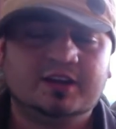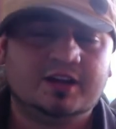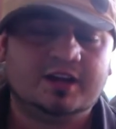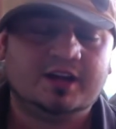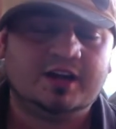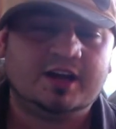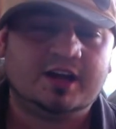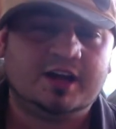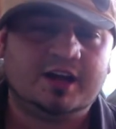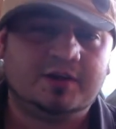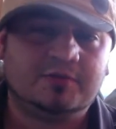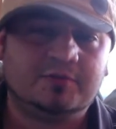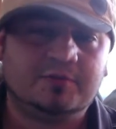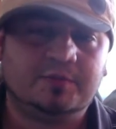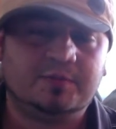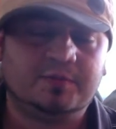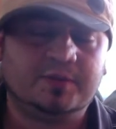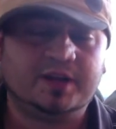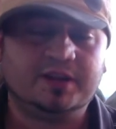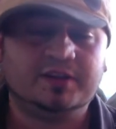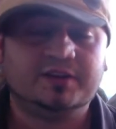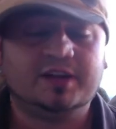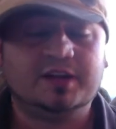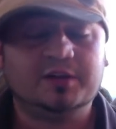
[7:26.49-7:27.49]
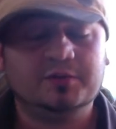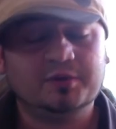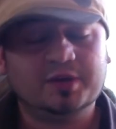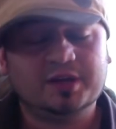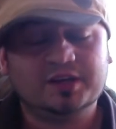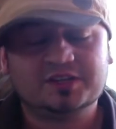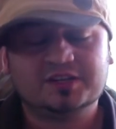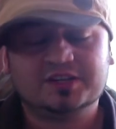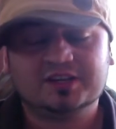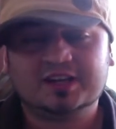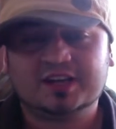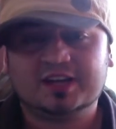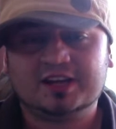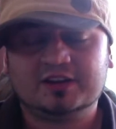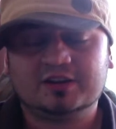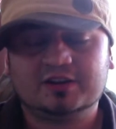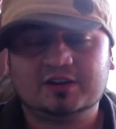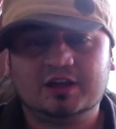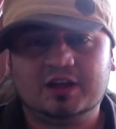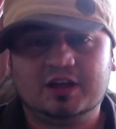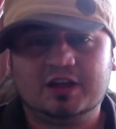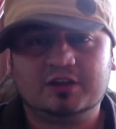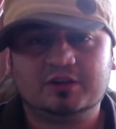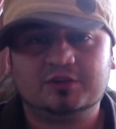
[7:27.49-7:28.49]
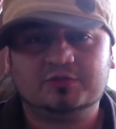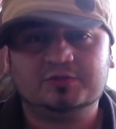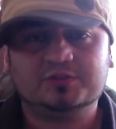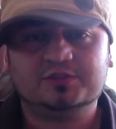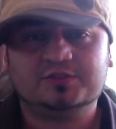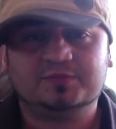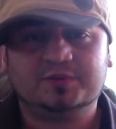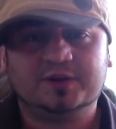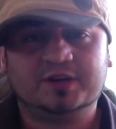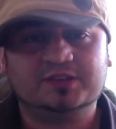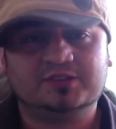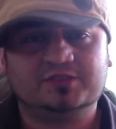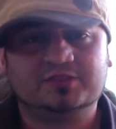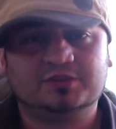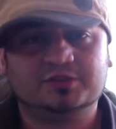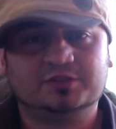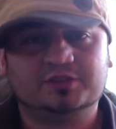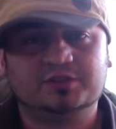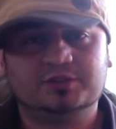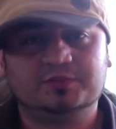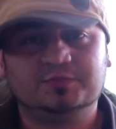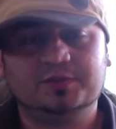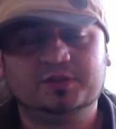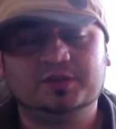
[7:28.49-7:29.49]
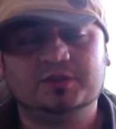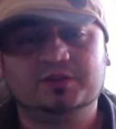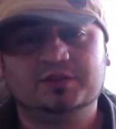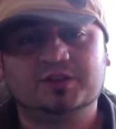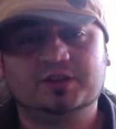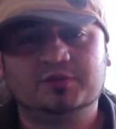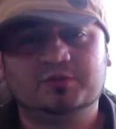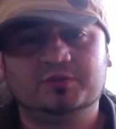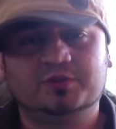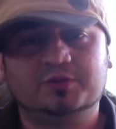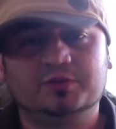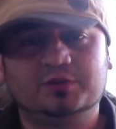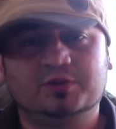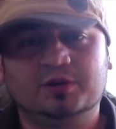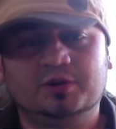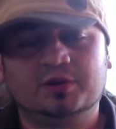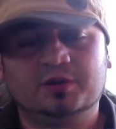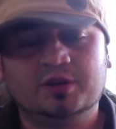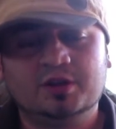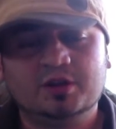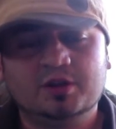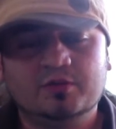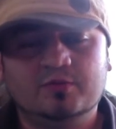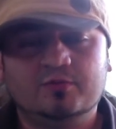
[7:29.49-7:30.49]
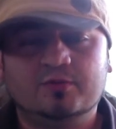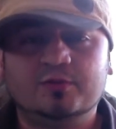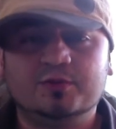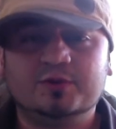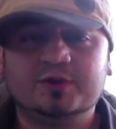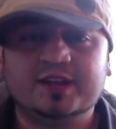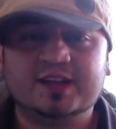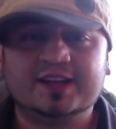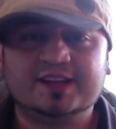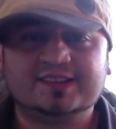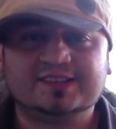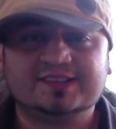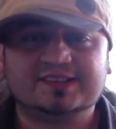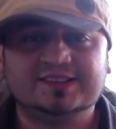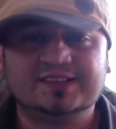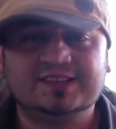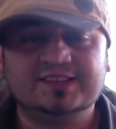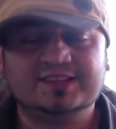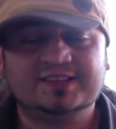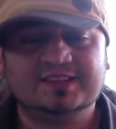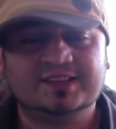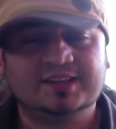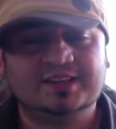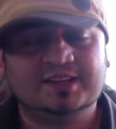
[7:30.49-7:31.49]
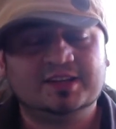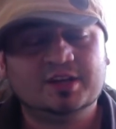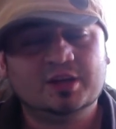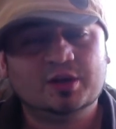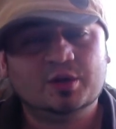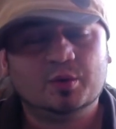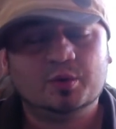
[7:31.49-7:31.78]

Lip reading: Reply that. We actually got a good response, so it should be looking real good for next season.